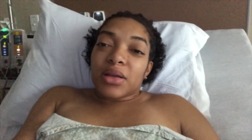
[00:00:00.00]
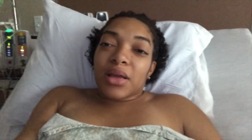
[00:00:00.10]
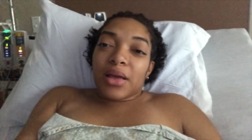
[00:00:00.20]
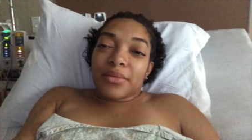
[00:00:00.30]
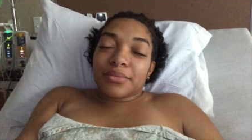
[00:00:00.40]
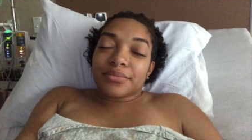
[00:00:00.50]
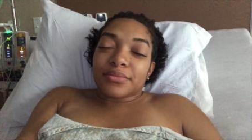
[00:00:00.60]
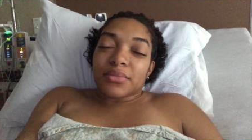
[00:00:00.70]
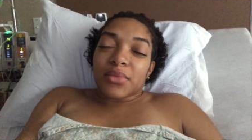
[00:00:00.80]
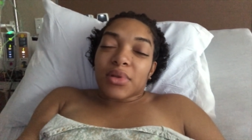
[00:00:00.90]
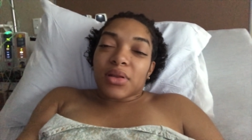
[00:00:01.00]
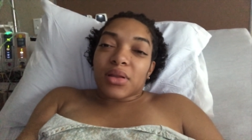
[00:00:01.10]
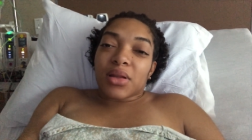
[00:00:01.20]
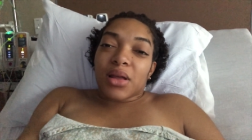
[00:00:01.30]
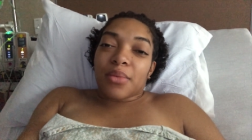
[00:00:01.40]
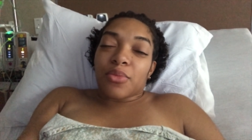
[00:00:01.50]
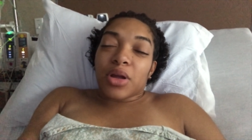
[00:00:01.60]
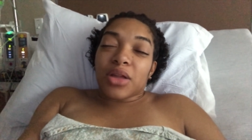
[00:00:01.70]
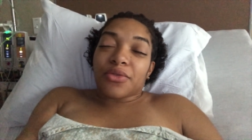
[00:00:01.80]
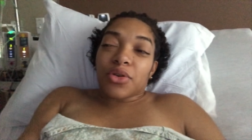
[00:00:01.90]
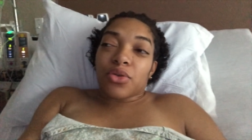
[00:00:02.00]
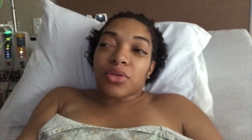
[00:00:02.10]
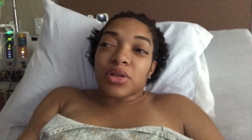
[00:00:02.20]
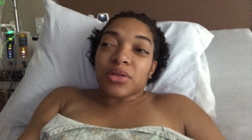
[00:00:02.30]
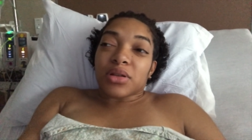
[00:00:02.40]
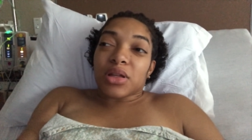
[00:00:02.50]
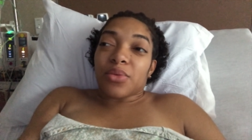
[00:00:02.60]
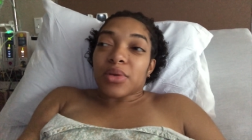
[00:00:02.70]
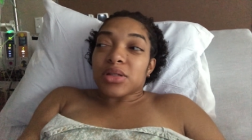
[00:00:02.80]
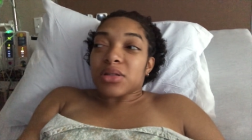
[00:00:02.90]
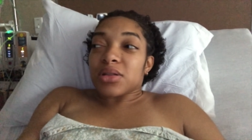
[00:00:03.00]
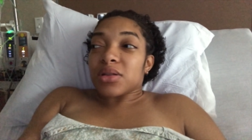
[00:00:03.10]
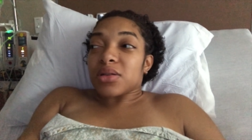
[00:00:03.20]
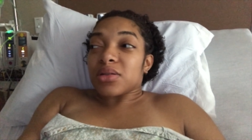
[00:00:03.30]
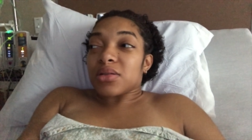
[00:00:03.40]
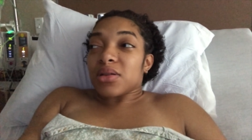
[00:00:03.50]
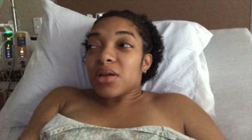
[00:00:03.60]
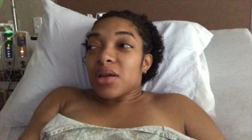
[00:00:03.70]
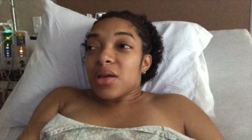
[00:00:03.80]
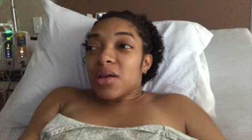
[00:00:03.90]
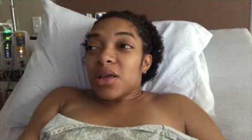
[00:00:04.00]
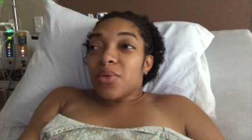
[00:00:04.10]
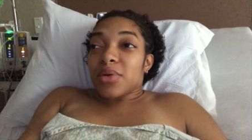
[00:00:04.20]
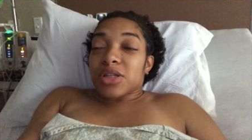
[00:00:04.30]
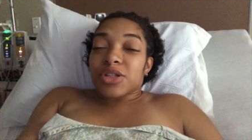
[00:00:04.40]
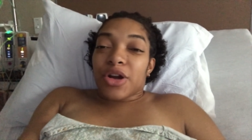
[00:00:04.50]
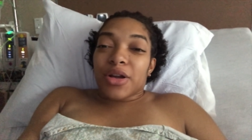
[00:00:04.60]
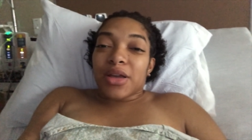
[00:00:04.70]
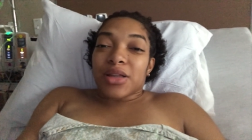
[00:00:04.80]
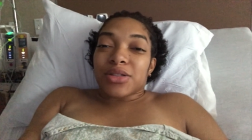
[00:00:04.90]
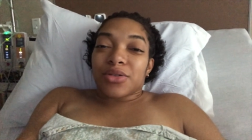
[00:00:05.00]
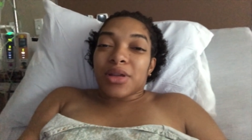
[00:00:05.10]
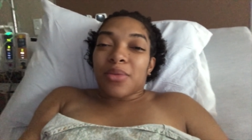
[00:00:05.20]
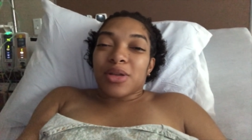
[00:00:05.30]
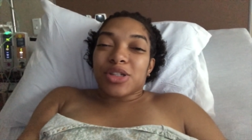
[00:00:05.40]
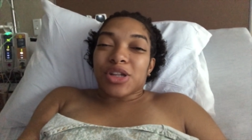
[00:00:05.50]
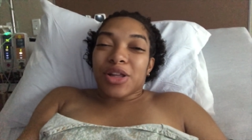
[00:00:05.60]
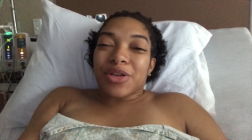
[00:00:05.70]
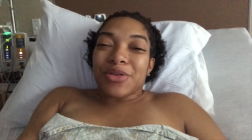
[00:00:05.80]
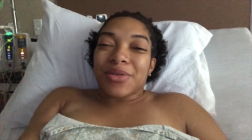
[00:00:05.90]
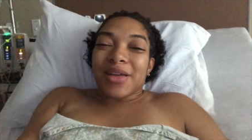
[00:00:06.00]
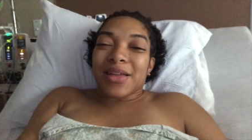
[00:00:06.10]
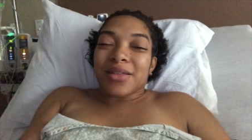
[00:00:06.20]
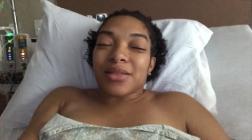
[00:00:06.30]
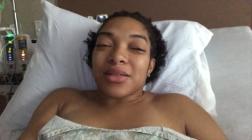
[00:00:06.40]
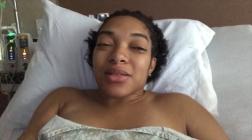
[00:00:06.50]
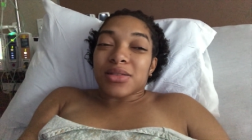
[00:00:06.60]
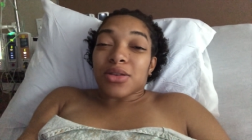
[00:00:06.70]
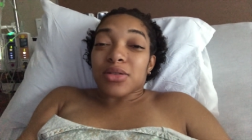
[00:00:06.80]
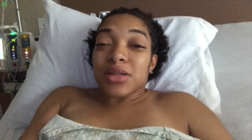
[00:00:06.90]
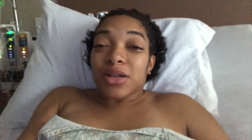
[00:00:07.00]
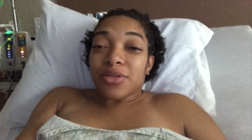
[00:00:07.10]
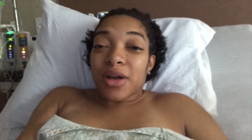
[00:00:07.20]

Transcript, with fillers: yeah, I'm waiting for Holden. He went to the he went to Target to go get me Jello and saltine